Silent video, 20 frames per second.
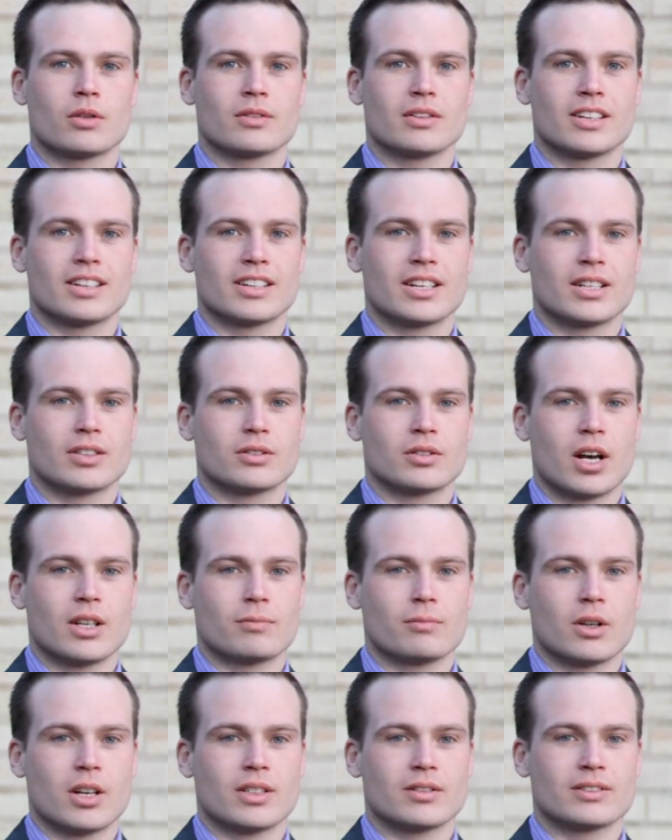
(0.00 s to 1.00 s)
visiting
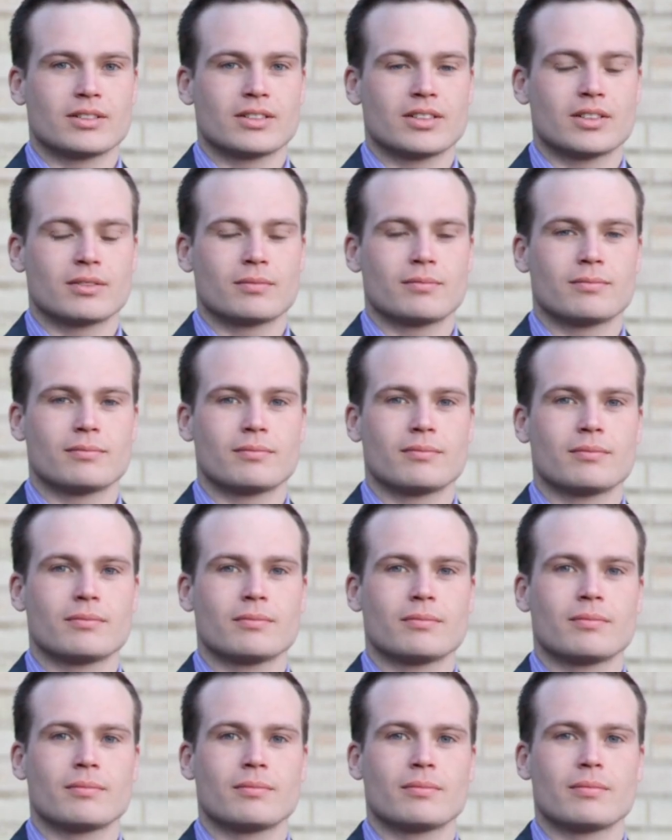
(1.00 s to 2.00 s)
grandparents,
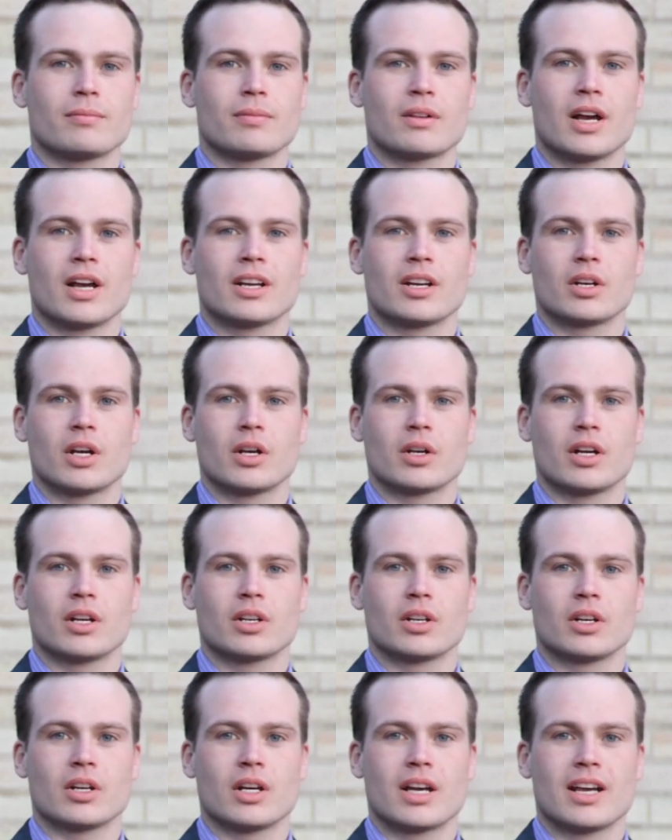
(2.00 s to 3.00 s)

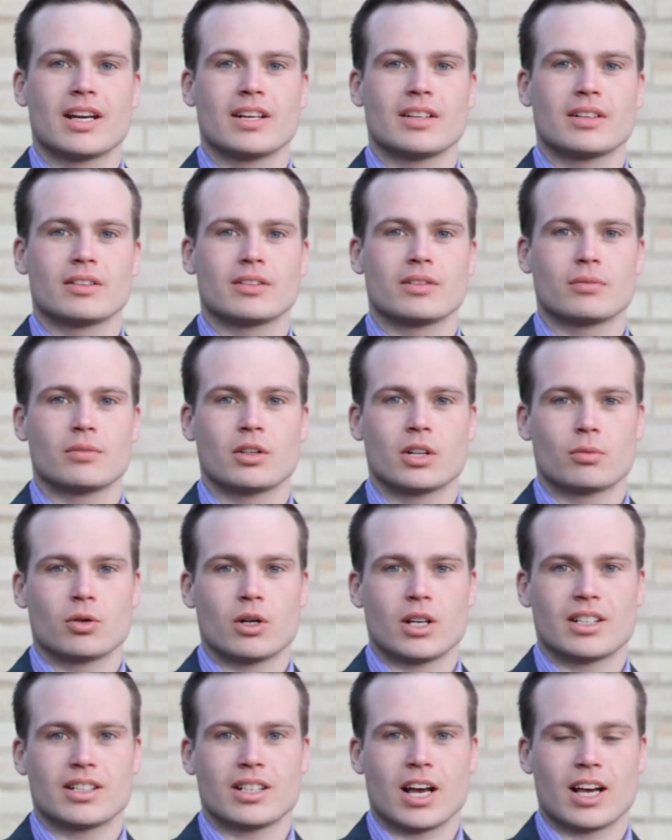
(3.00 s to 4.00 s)
encourage your kids to
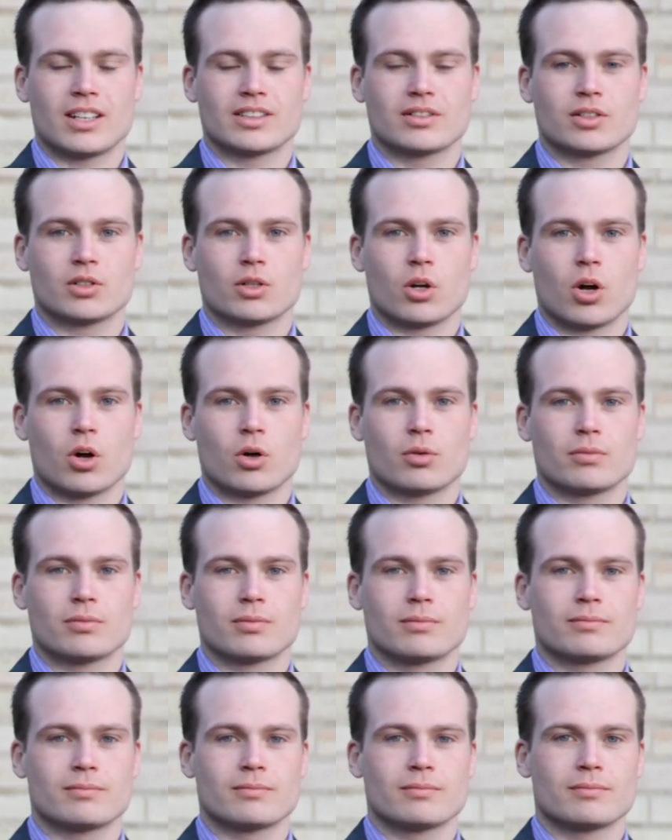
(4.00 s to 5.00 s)
verbally guide you home.
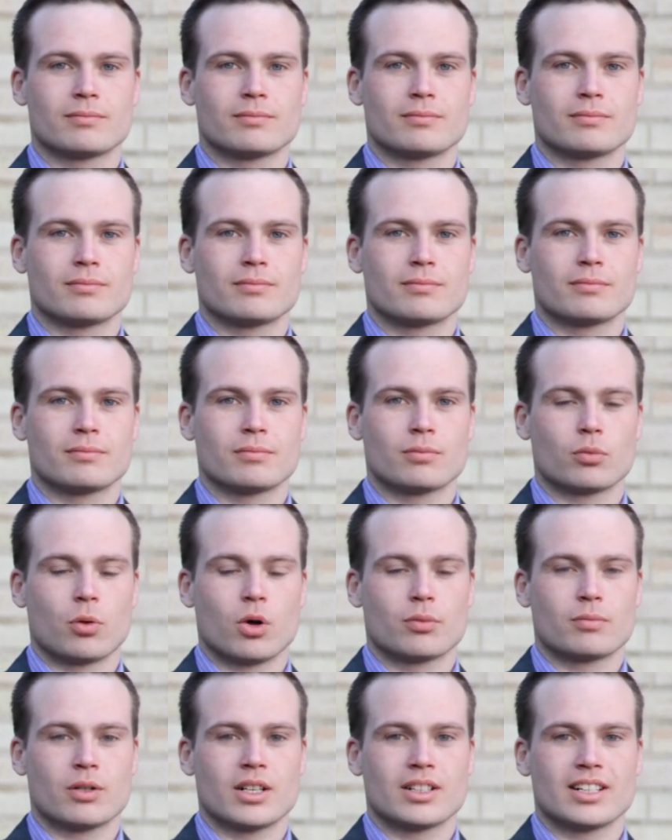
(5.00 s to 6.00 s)

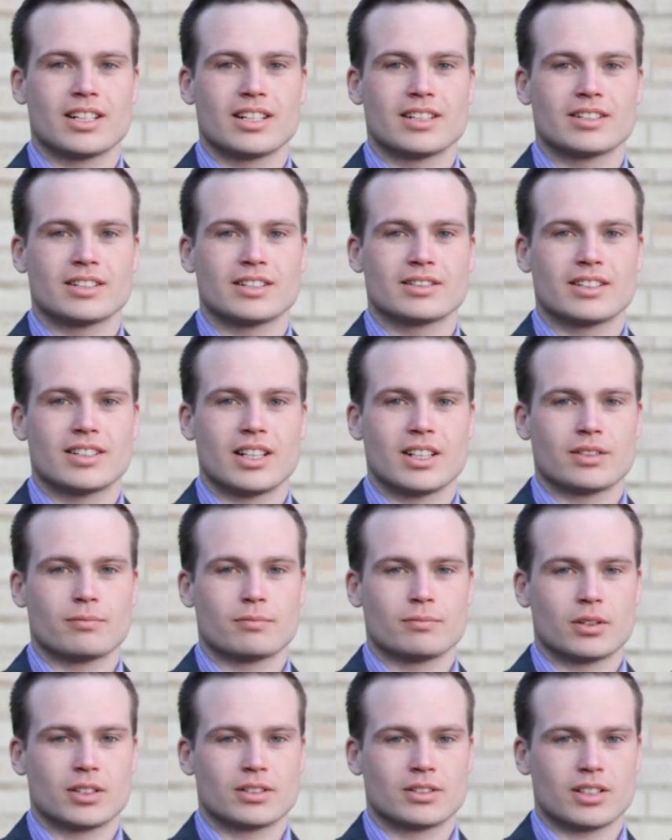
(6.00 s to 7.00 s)
When beginning this
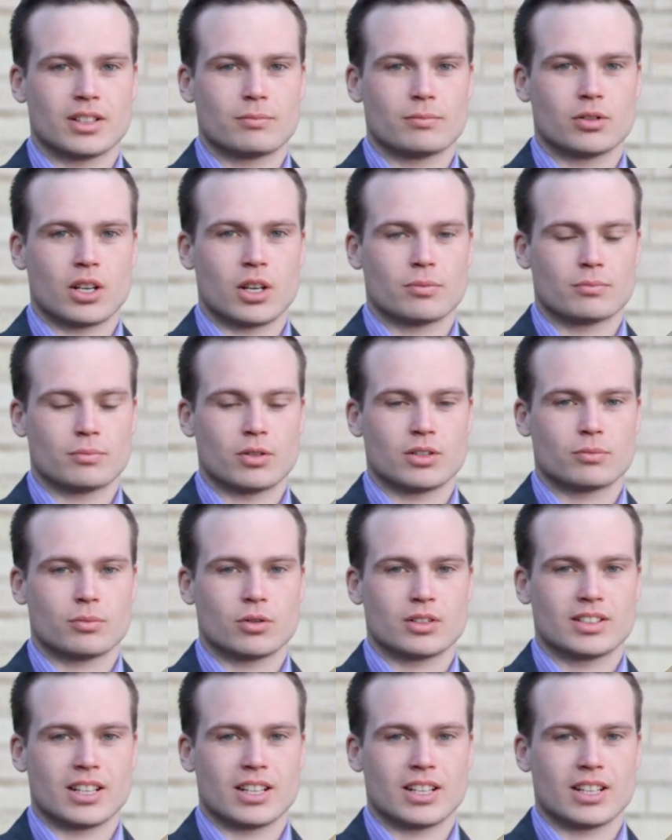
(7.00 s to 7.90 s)
game, they probably would